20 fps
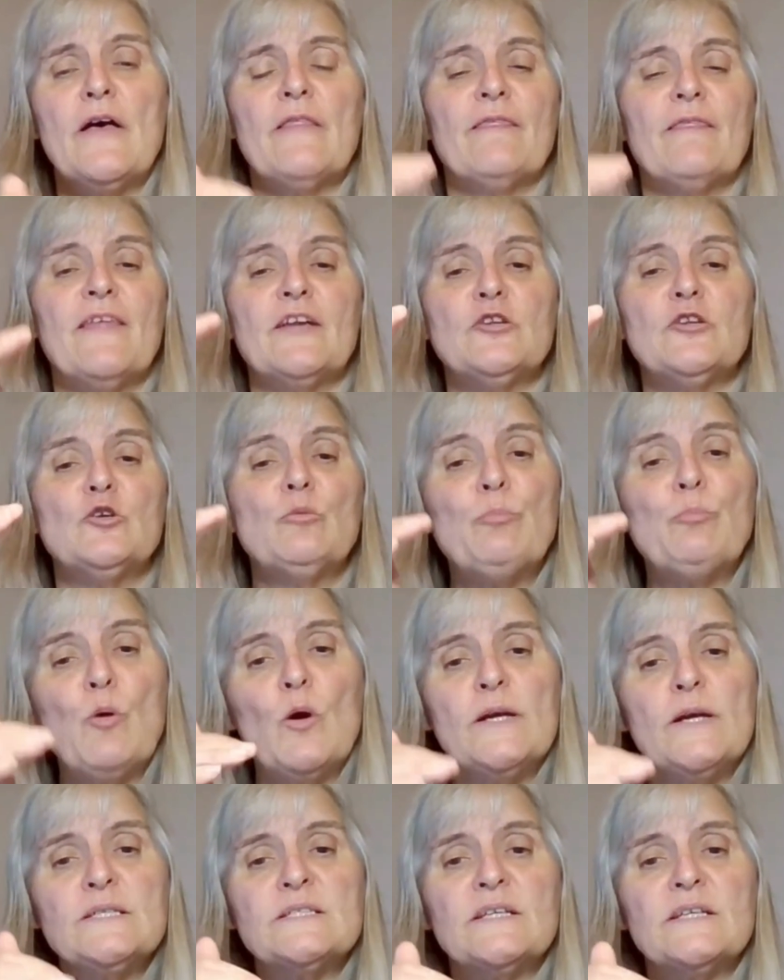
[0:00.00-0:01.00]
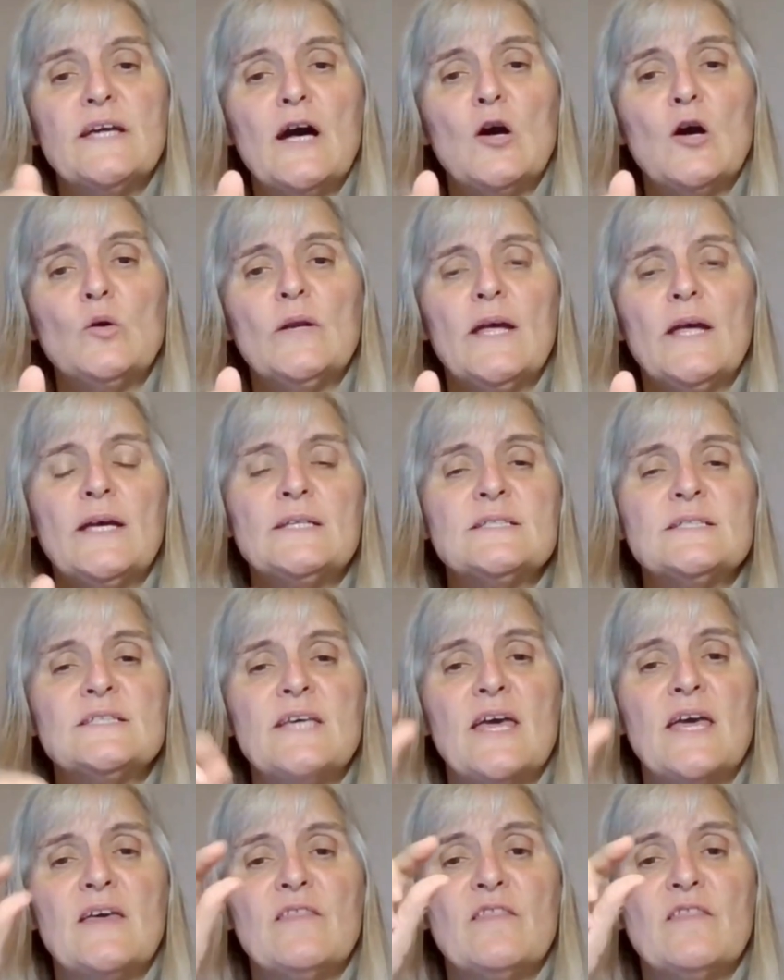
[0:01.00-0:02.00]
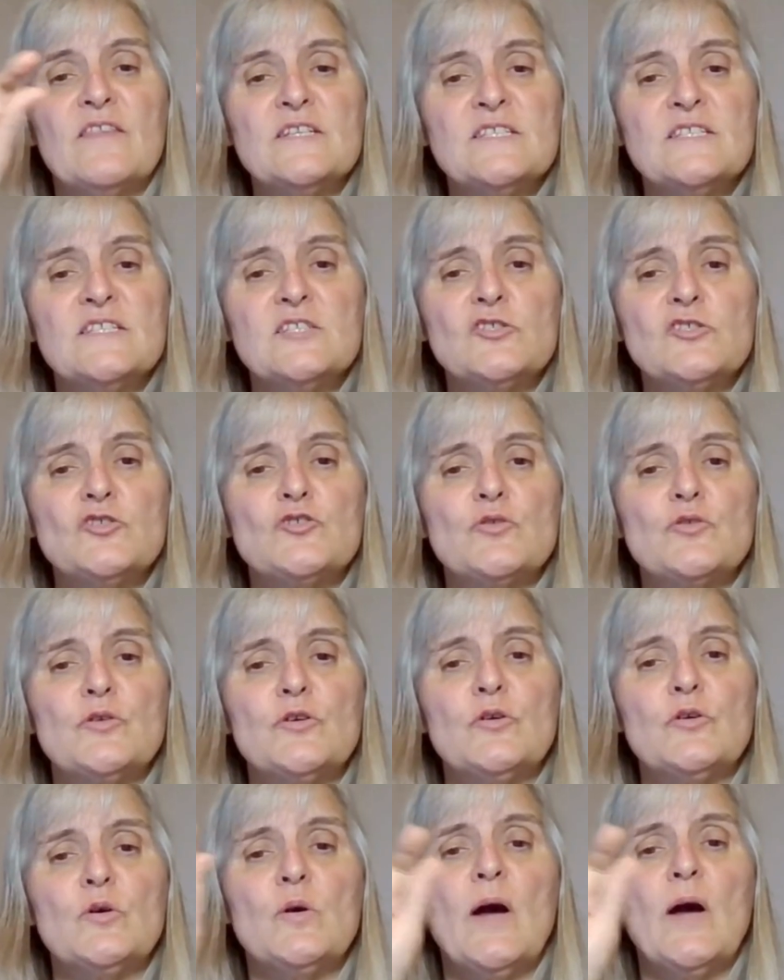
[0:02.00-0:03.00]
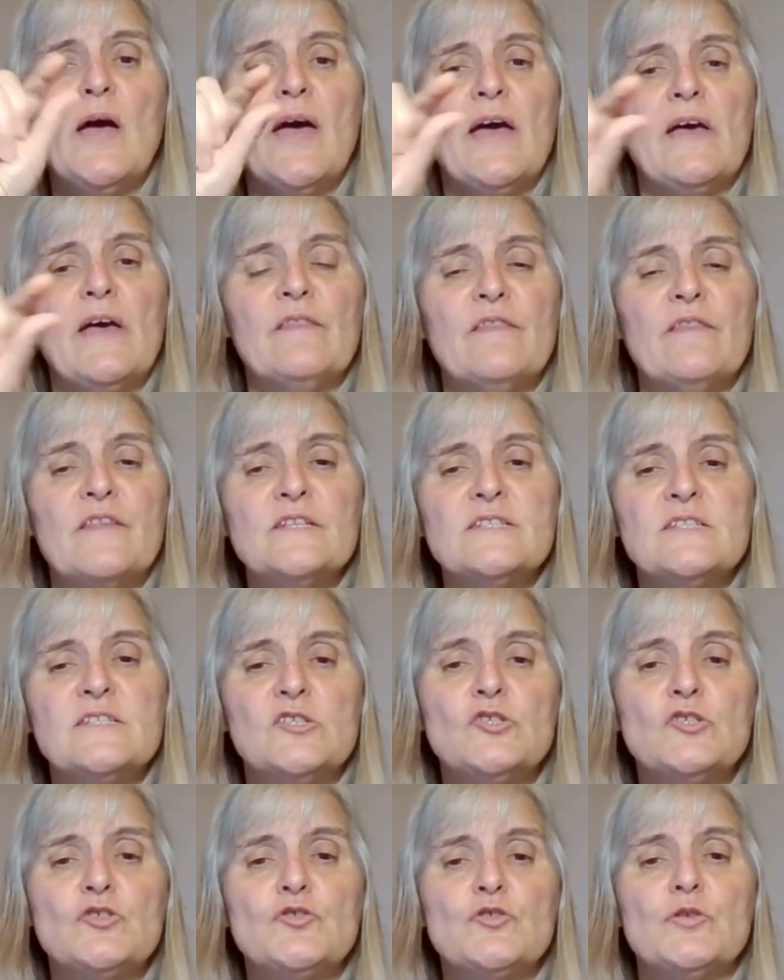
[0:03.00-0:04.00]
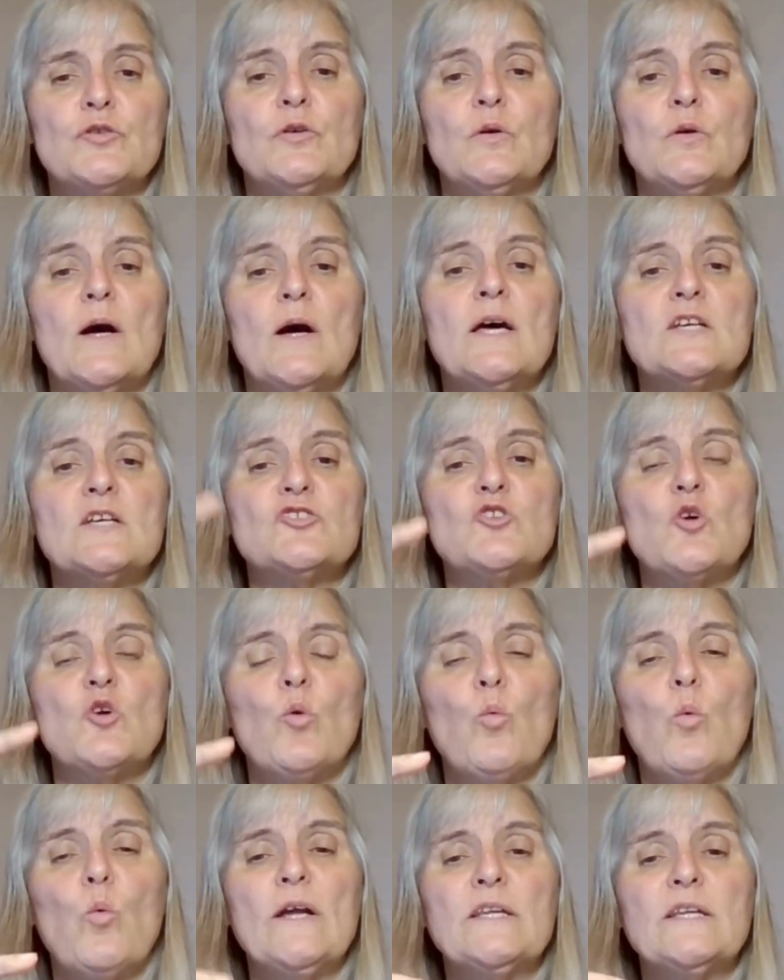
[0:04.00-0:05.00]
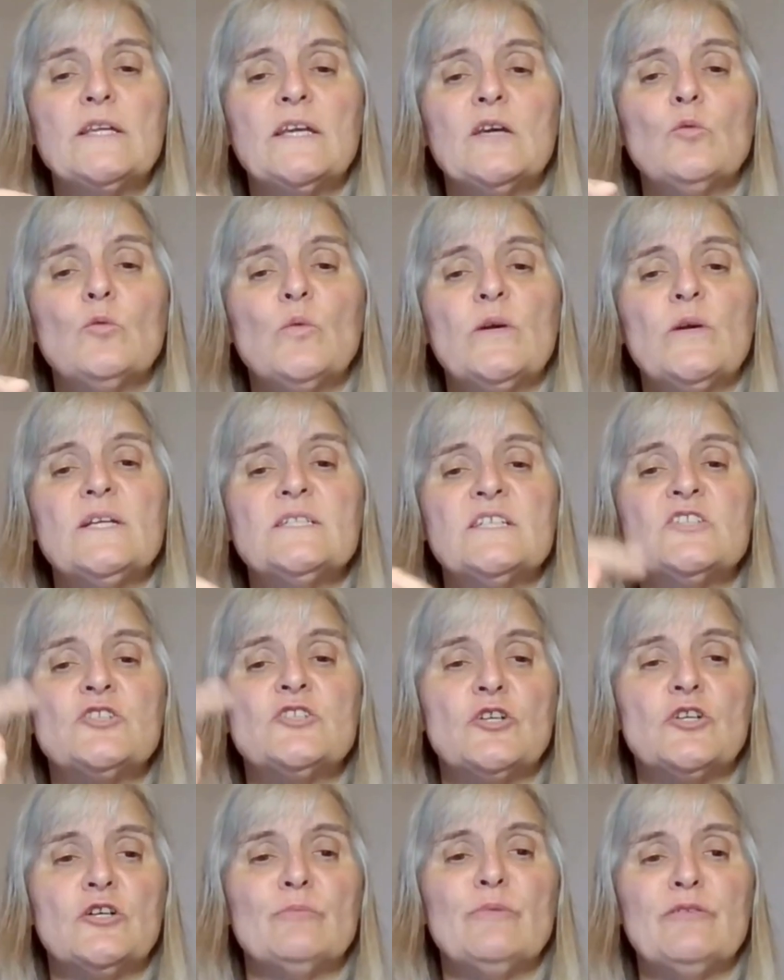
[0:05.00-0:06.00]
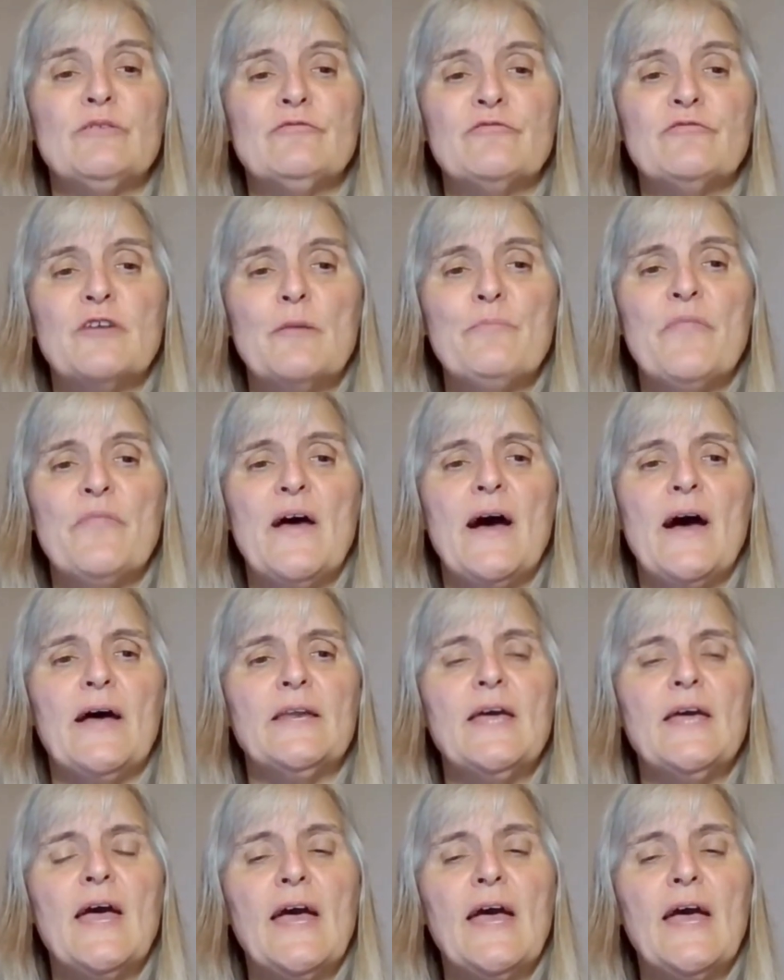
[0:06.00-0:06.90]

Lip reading: then you point it out and say, this is true and this is true. So what can we determine from that?